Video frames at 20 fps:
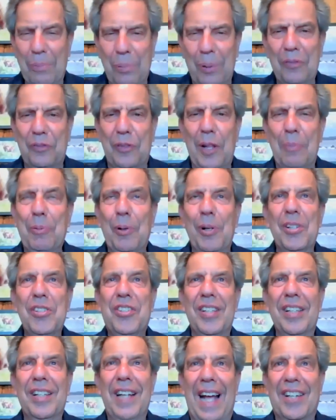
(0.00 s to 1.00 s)
Right. Well, Flip
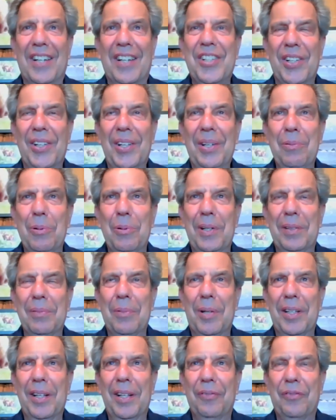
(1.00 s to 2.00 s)
Wilson, actually, one
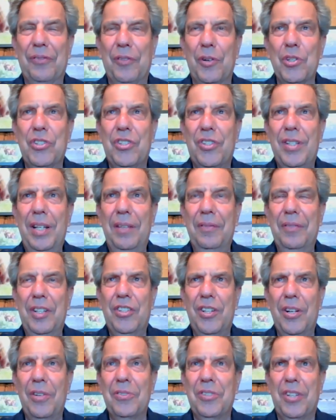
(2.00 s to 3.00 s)
of the first
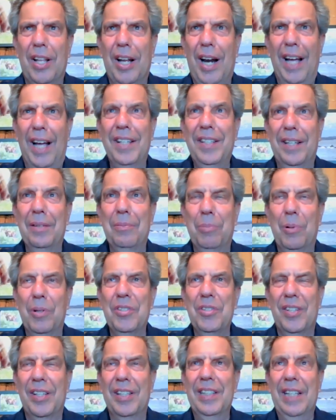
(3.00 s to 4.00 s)
TV shows that I did
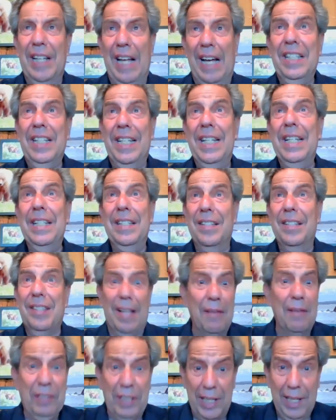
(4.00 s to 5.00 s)
was in
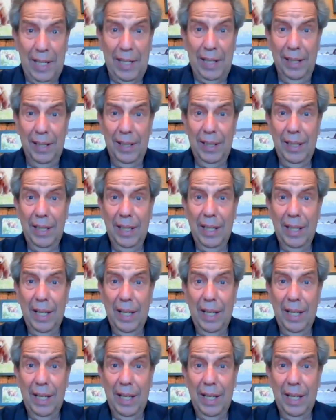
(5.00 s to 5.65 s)
1970.